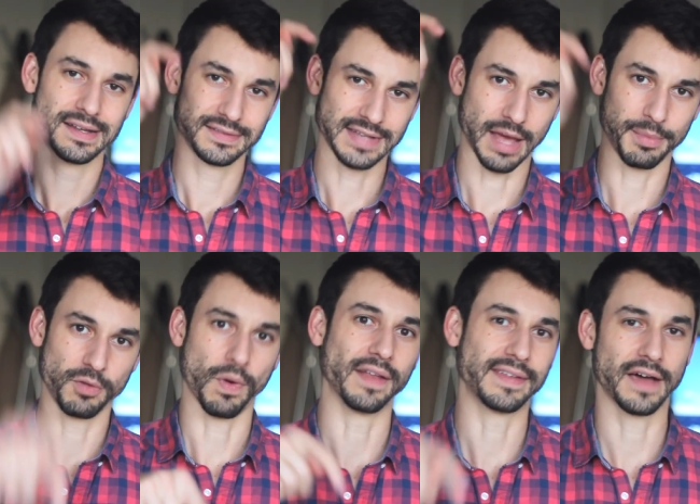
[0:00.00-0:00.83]
Tell me
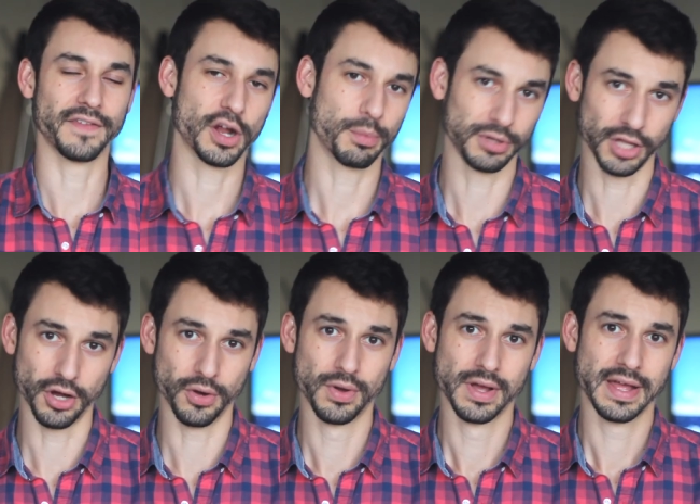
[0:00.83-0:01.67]
right down there
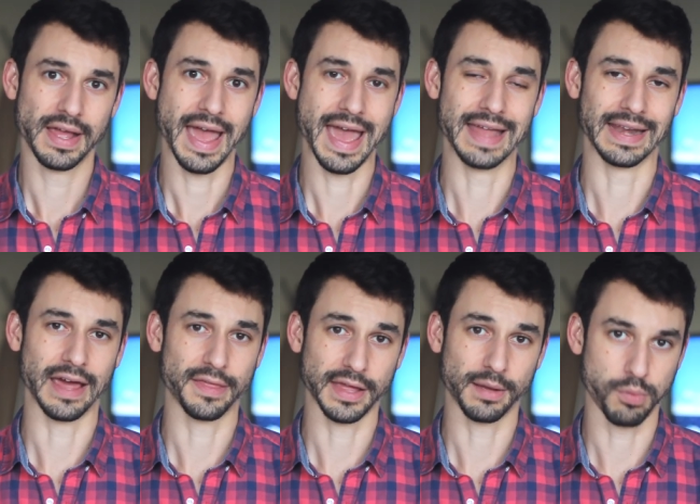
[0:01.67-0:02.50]
below. And I
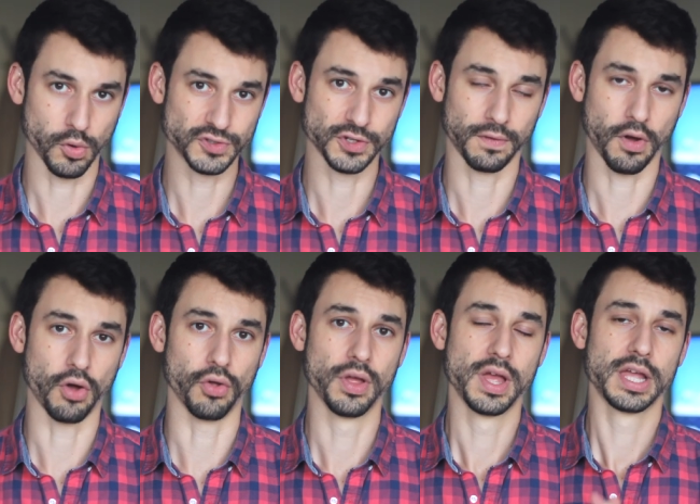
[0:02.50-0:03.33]
think most of
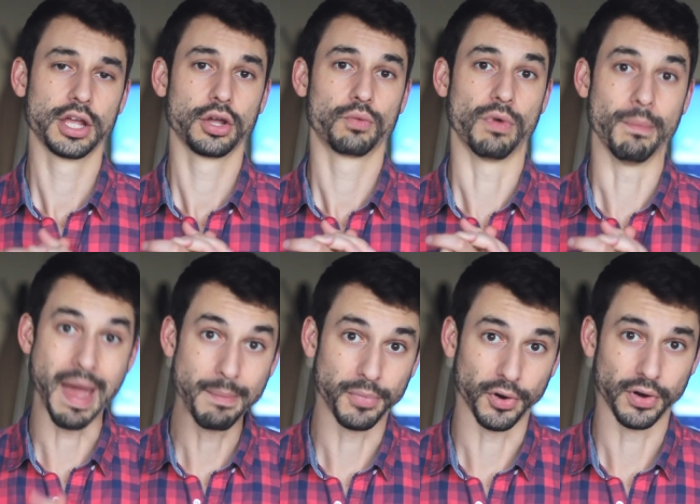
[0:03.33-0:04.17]
all,
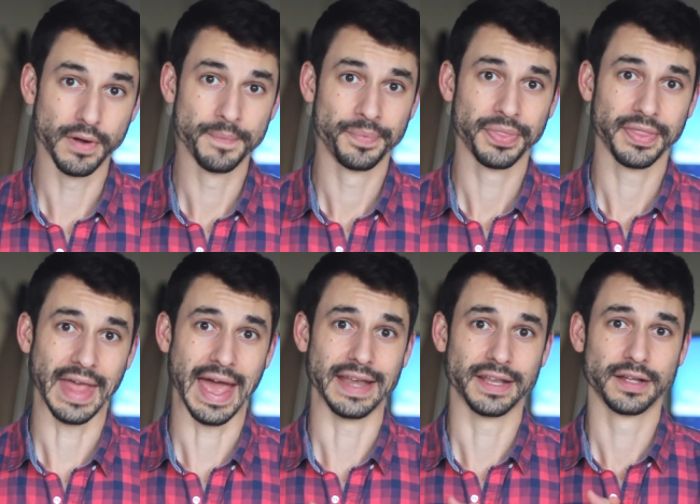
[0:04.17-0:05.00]
remember
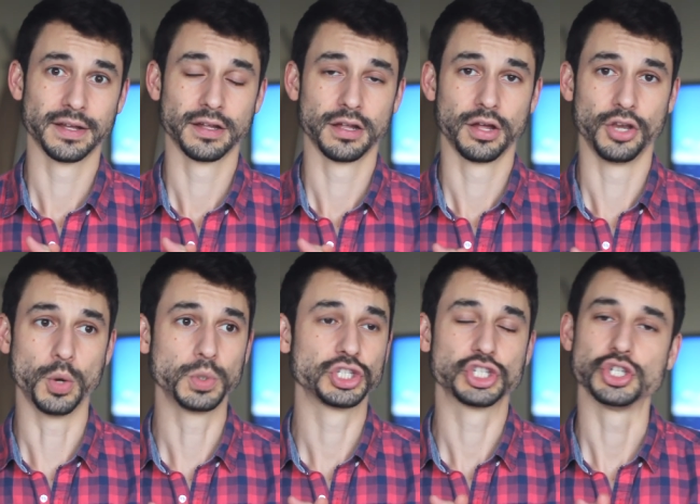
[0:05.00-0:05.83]
that no
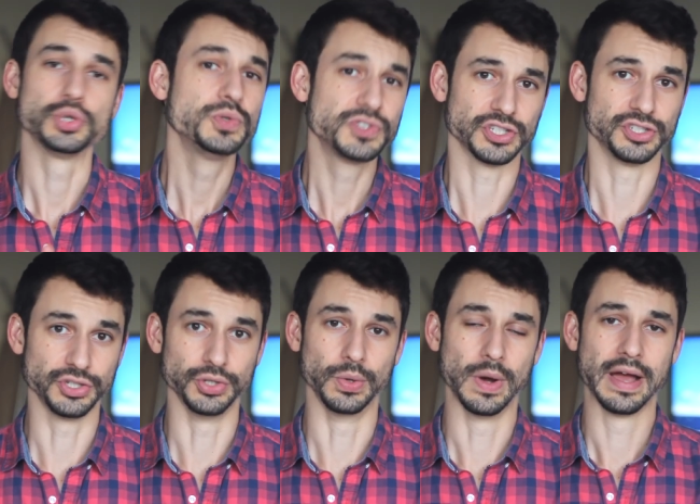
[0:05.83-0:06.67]
one chooses
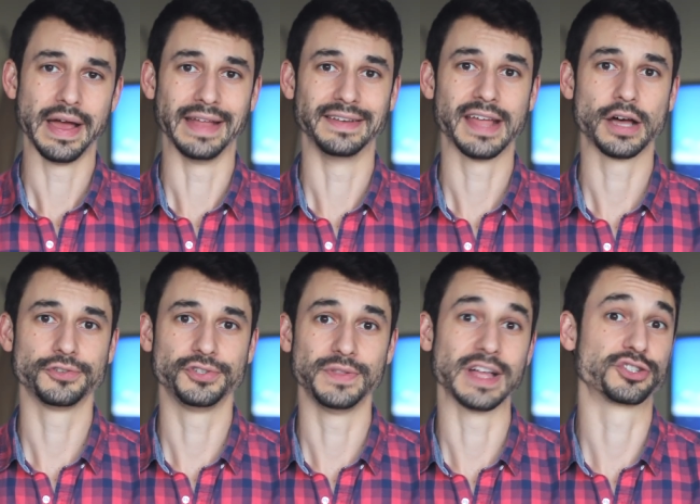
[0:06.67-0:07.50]
you and
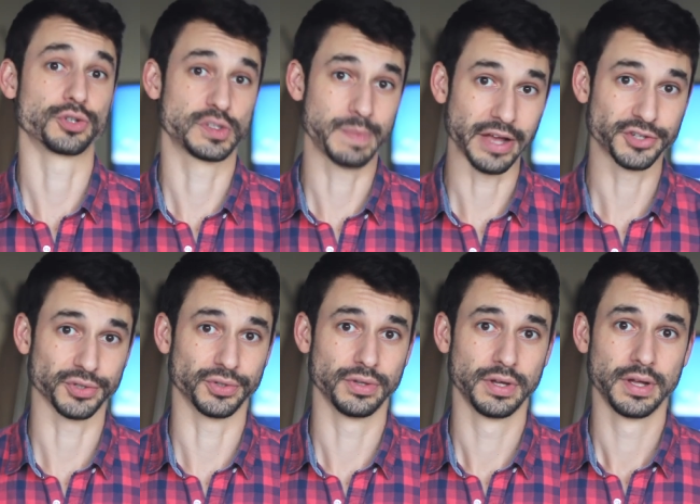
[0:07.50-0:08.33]
tells you that you're
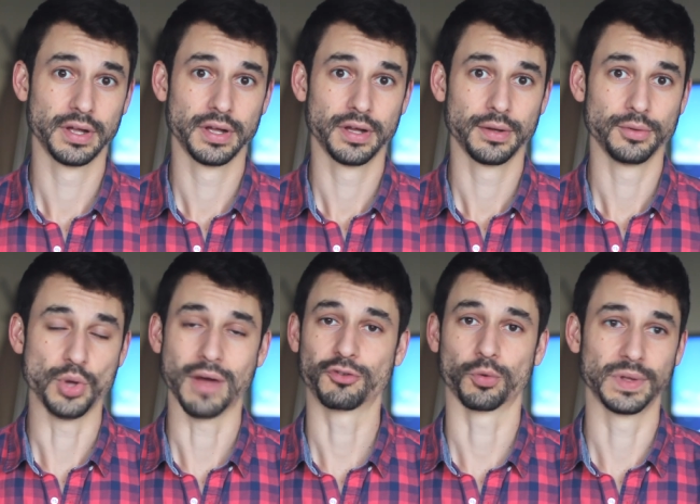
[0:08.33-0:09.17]
special. You
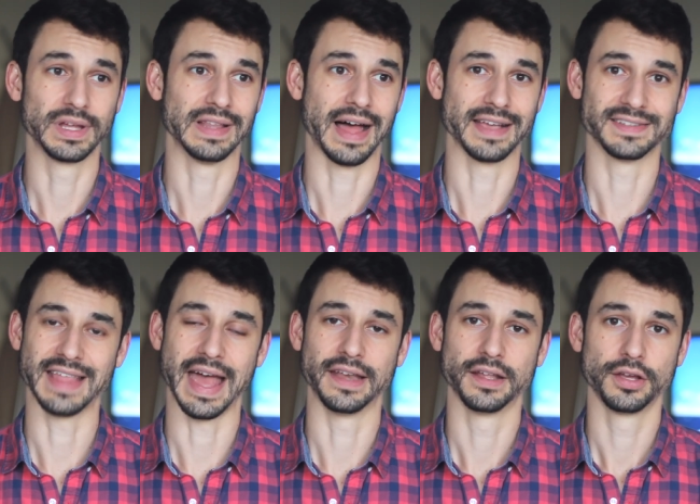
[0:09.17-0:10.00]
have to realize
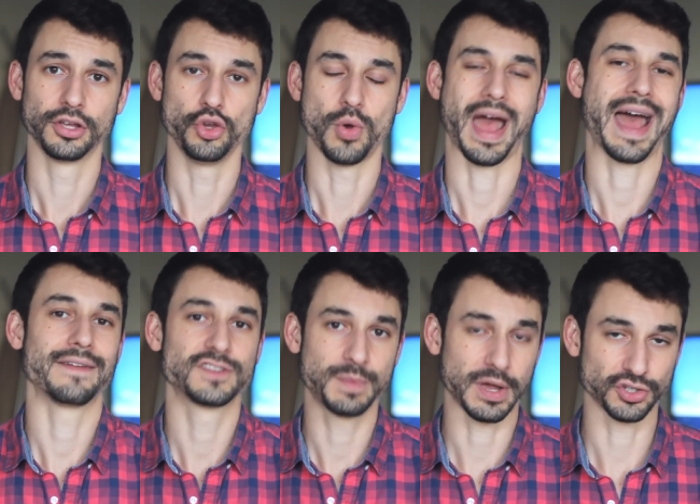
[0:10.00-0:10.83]
that you have
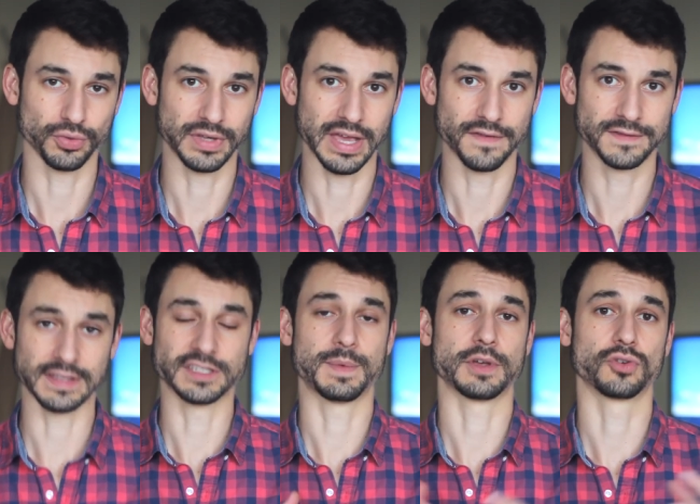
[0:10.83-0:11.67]
special gifts
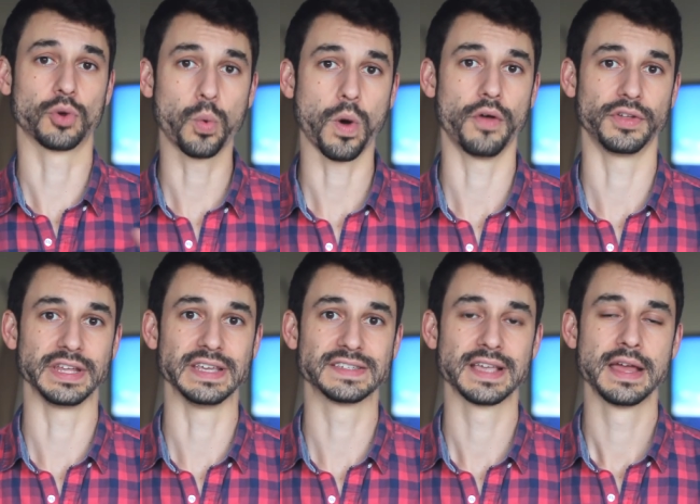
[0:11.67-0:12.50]
and special
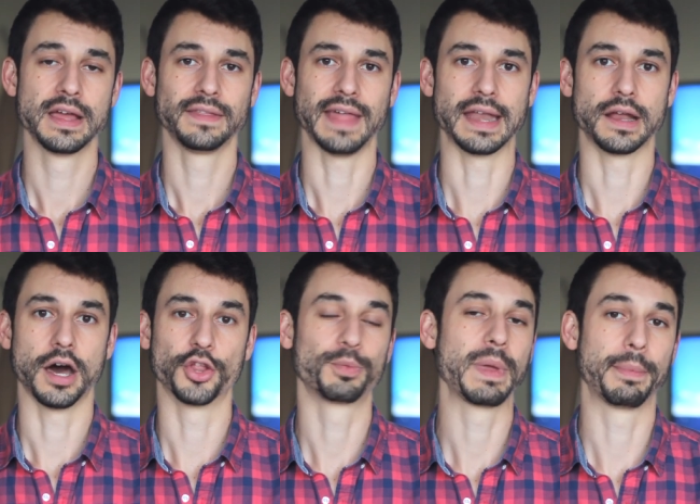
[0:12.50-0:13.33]
qualities that
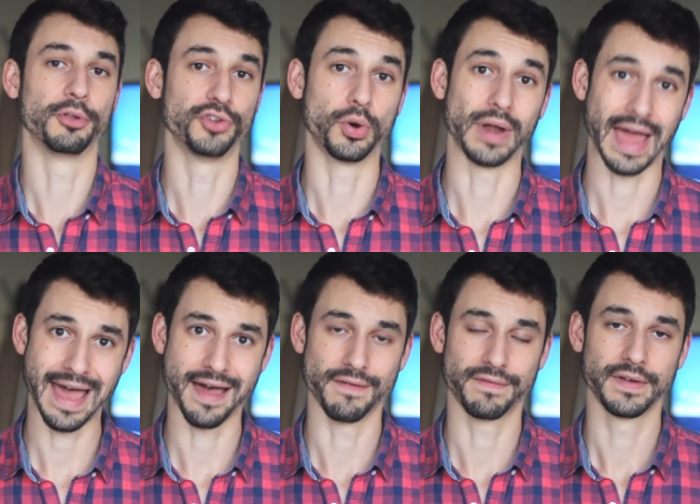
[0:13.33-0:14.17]
other people don't
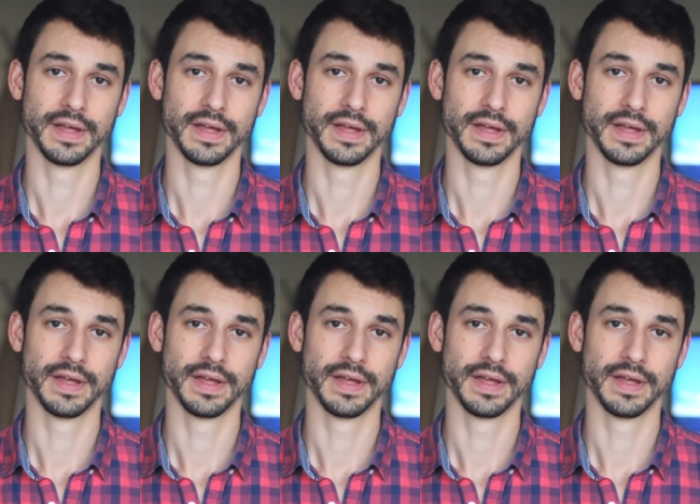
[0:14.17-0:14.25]
have.